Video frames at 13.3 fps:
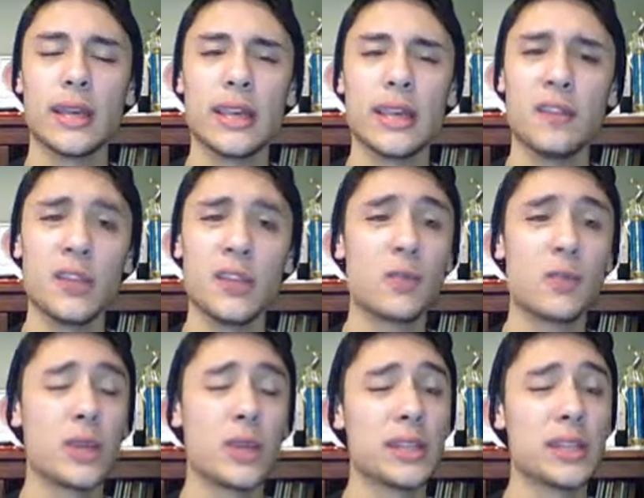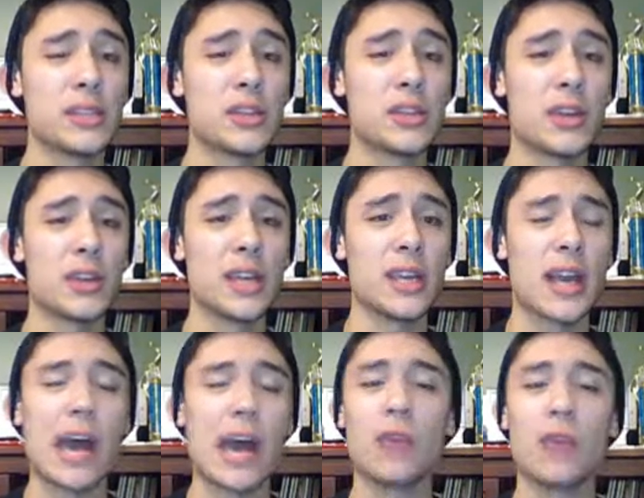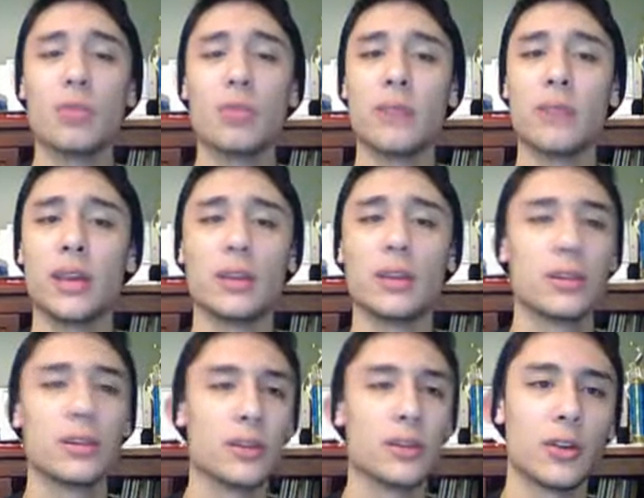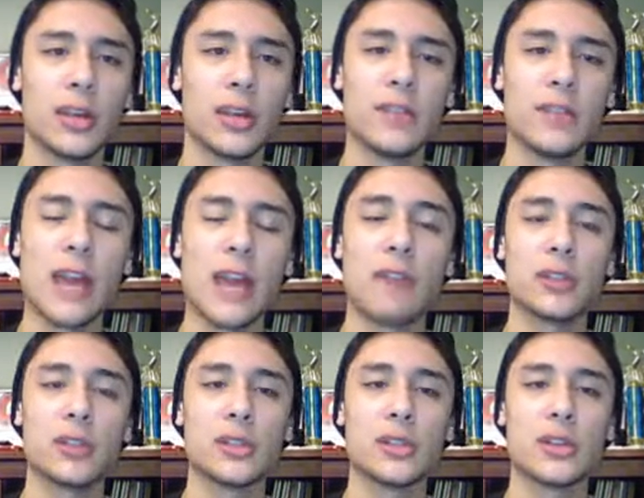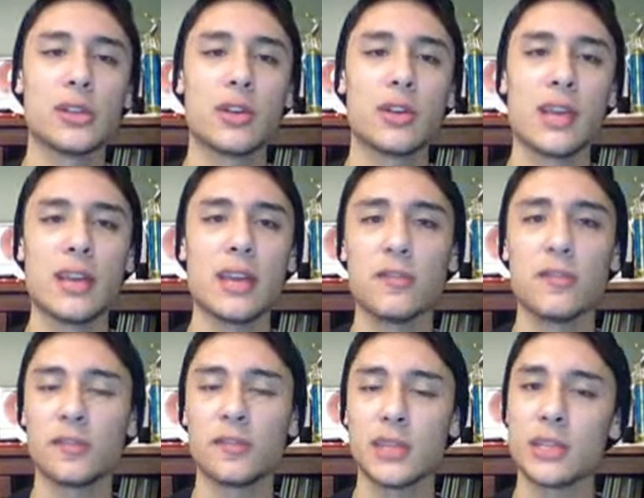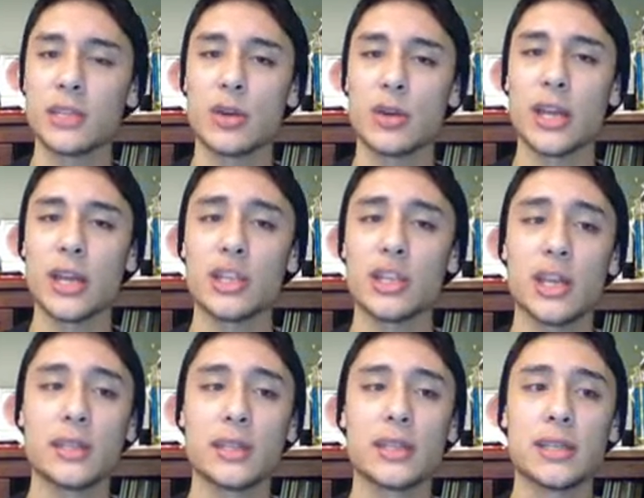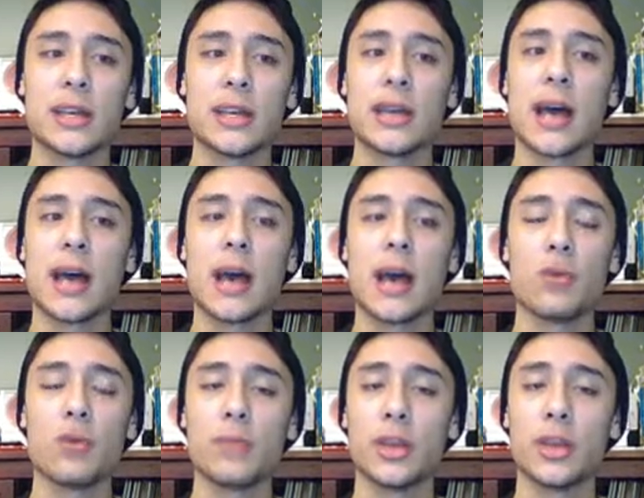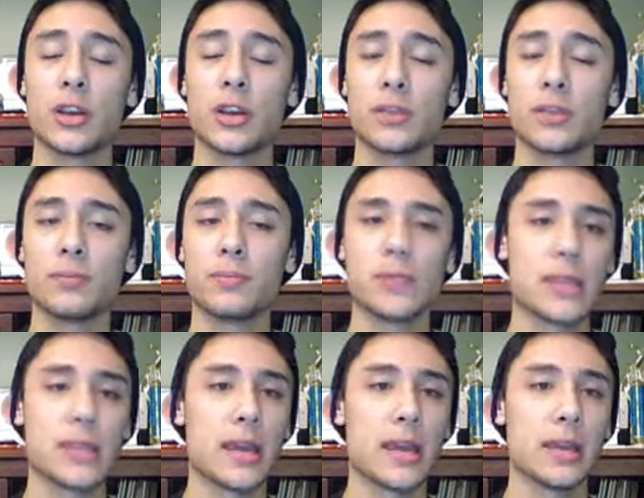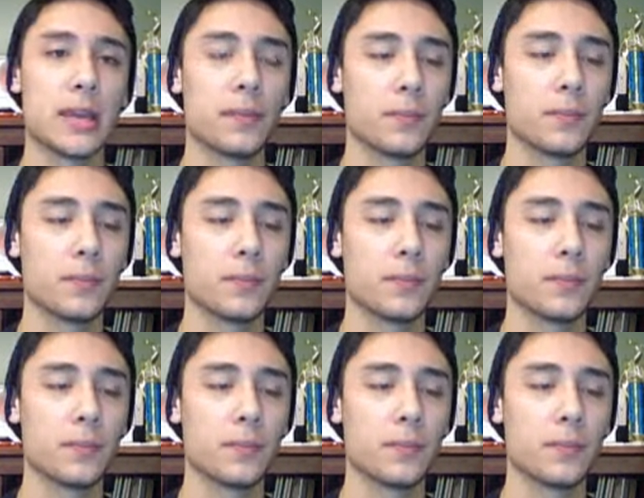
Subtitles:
Even with the Sturdy, I will be, or even after the Sturdy, if the Stone Edge hits, I will be in a good standing.